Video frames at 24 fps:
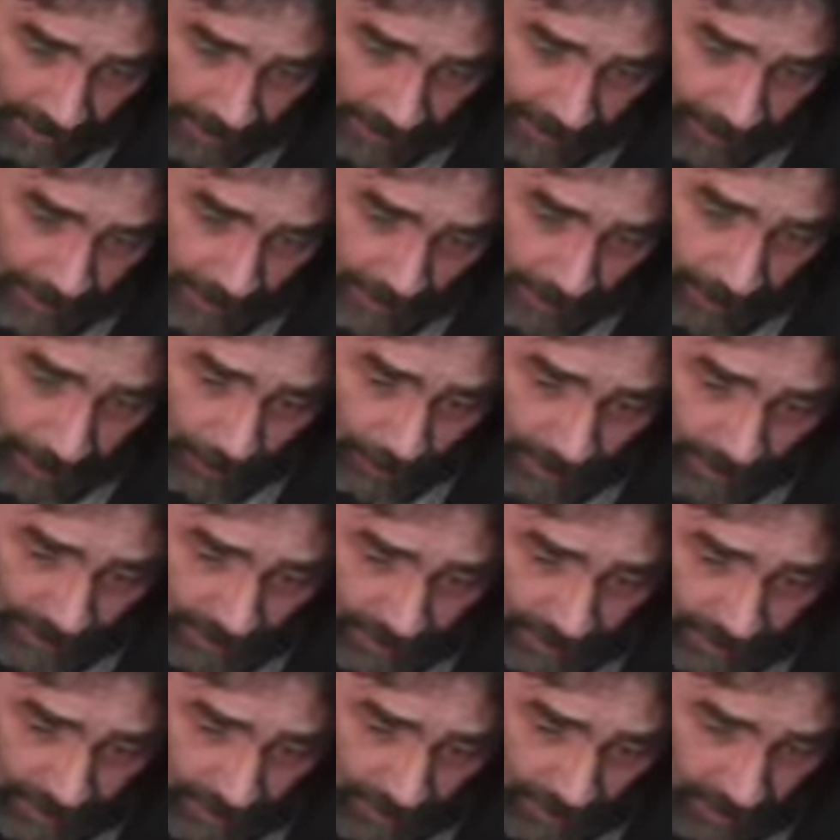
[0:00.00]
keep
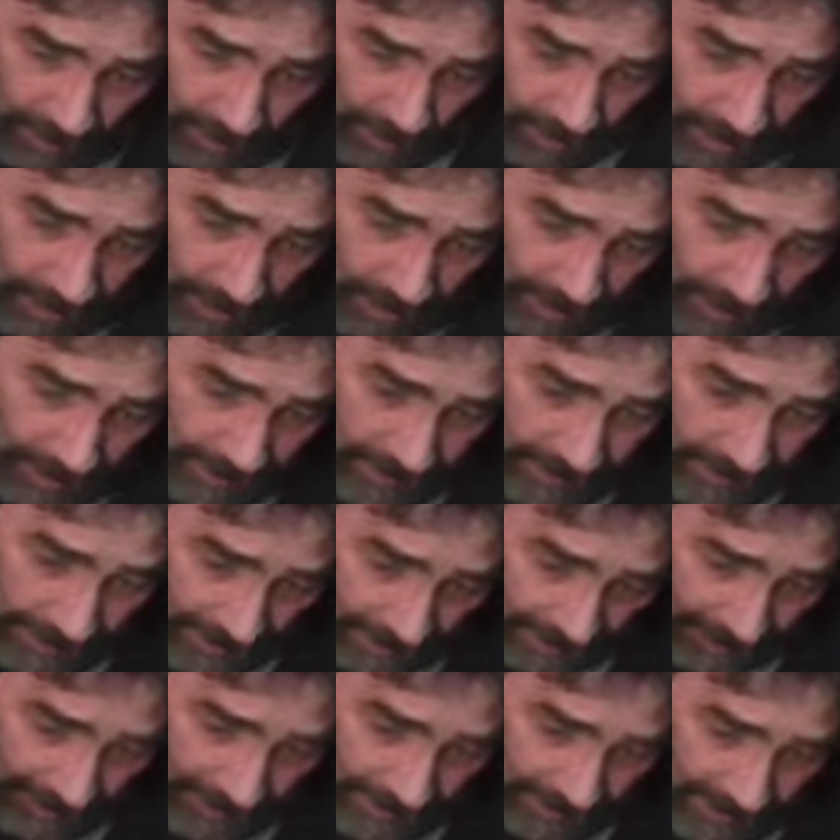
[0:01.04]
with you the
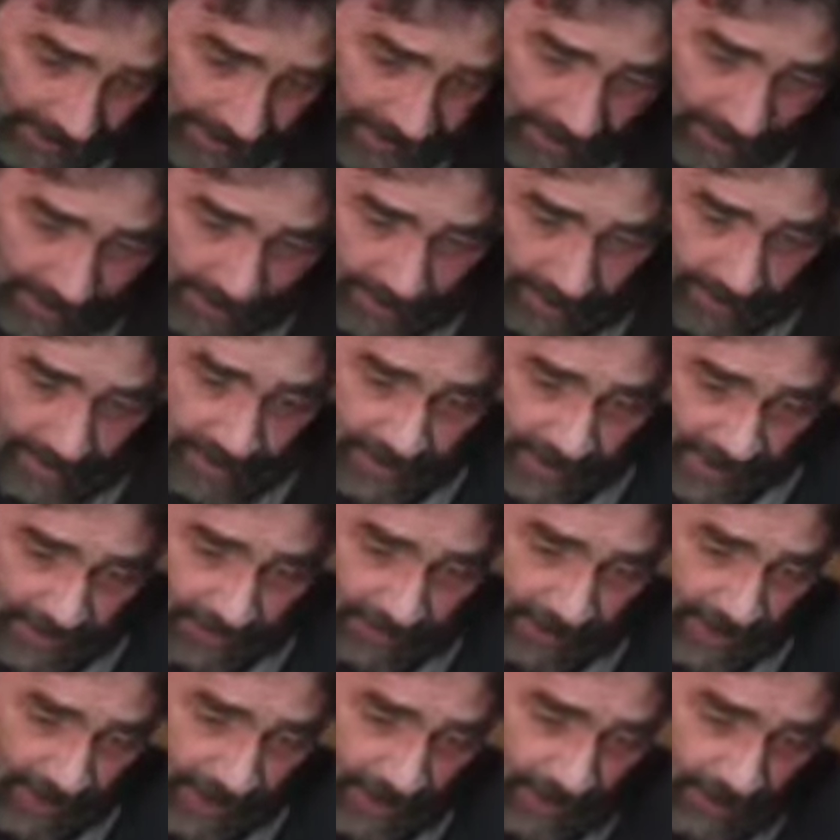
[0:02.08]
covenant and the
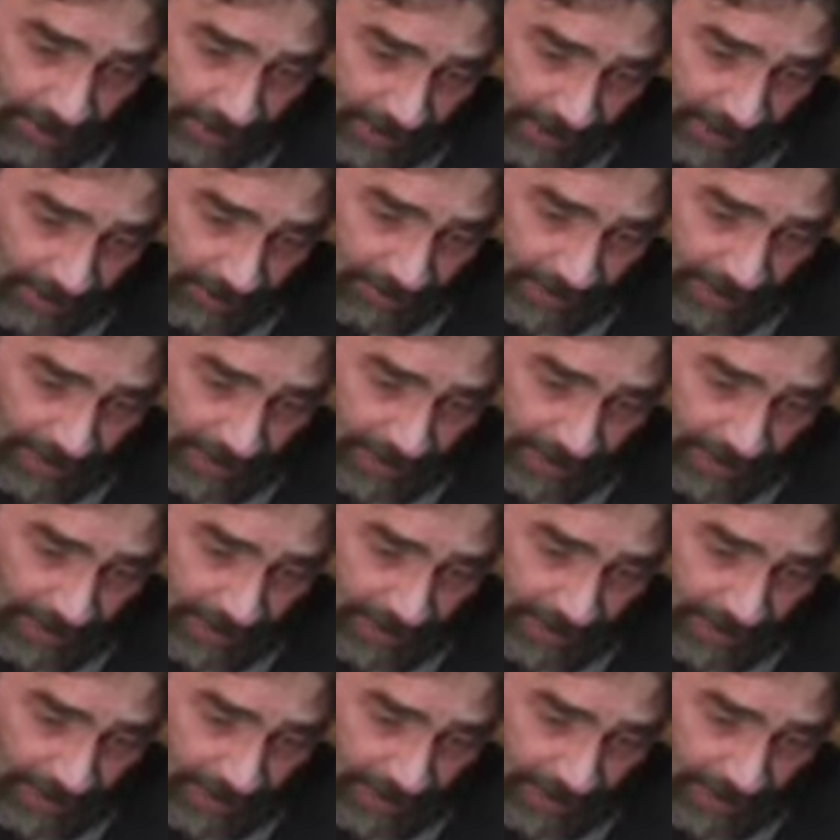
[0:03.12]
steadfast love